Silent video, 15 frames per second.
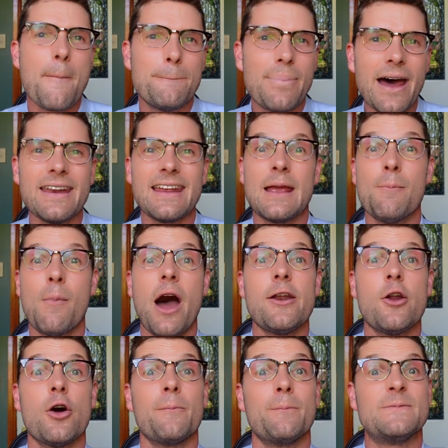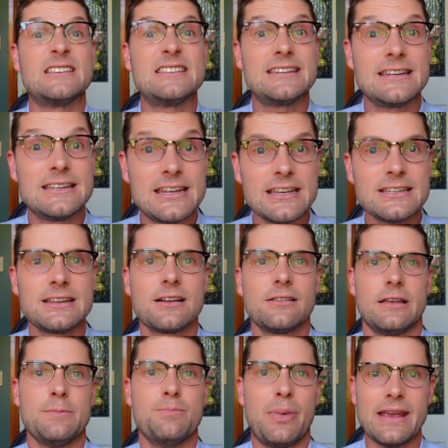but it might not
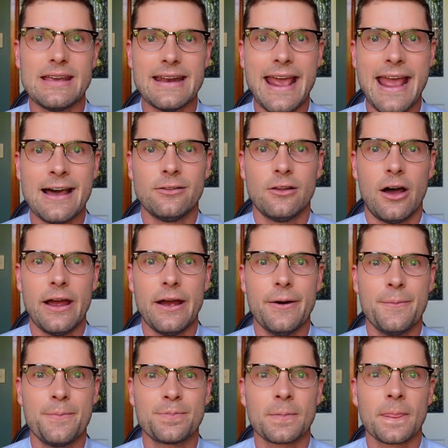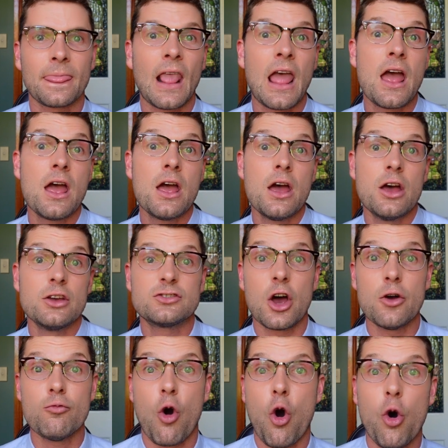statistically be an outlier.
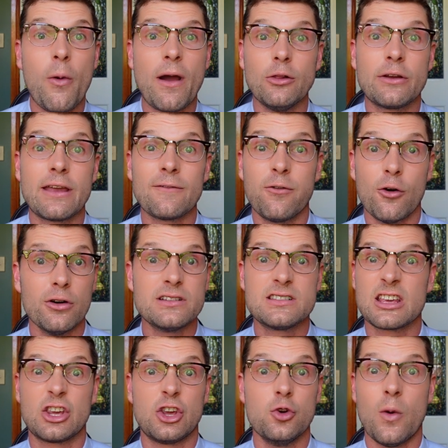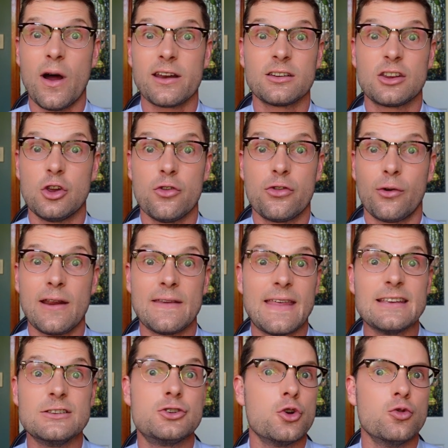So all we're looking for is the Q1 and Q3,
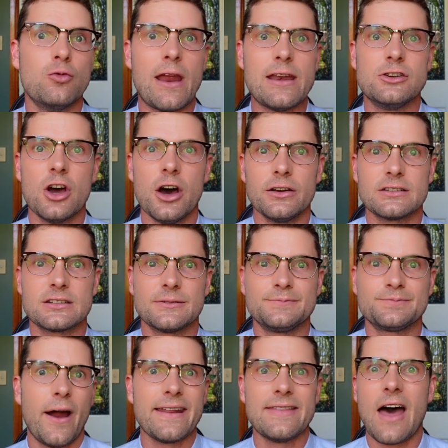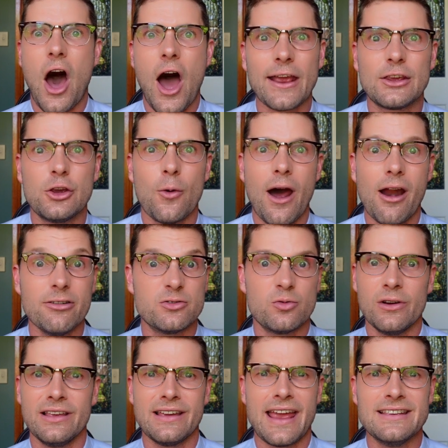these 2 red dots. Finding the IQR is
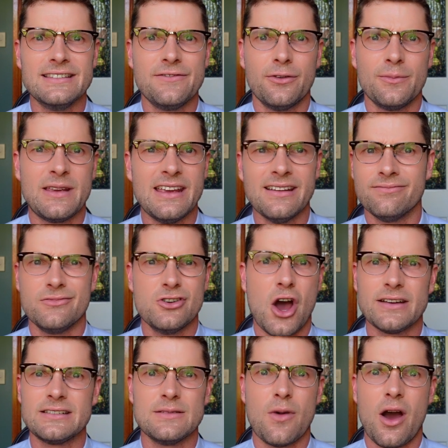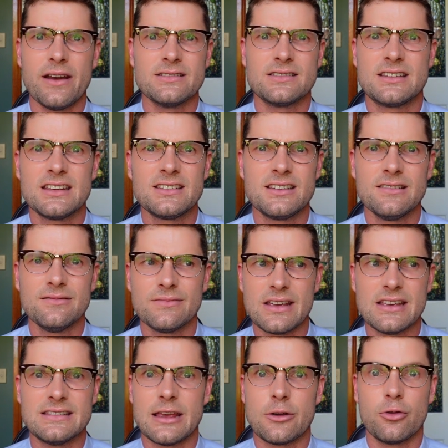really easy from here. 90 minus 60
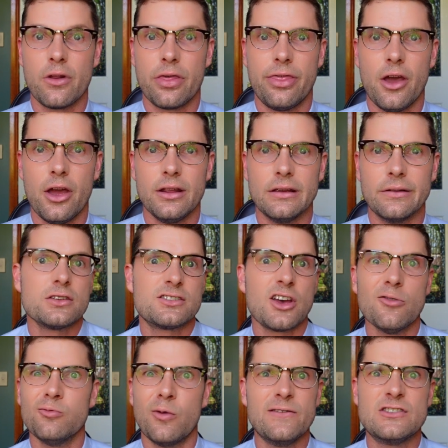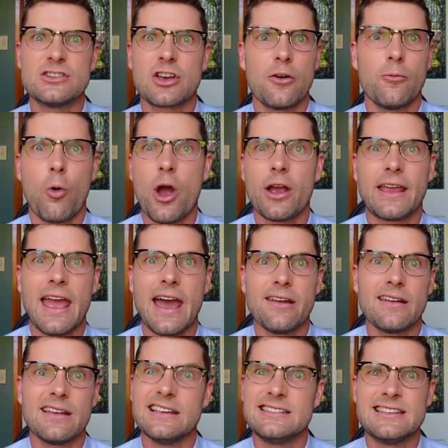is equal to 30. So we've just got to work
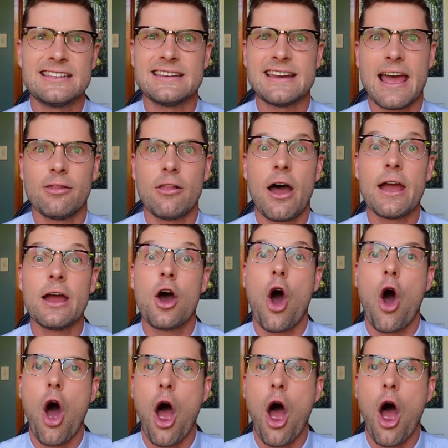out, is this an outlier?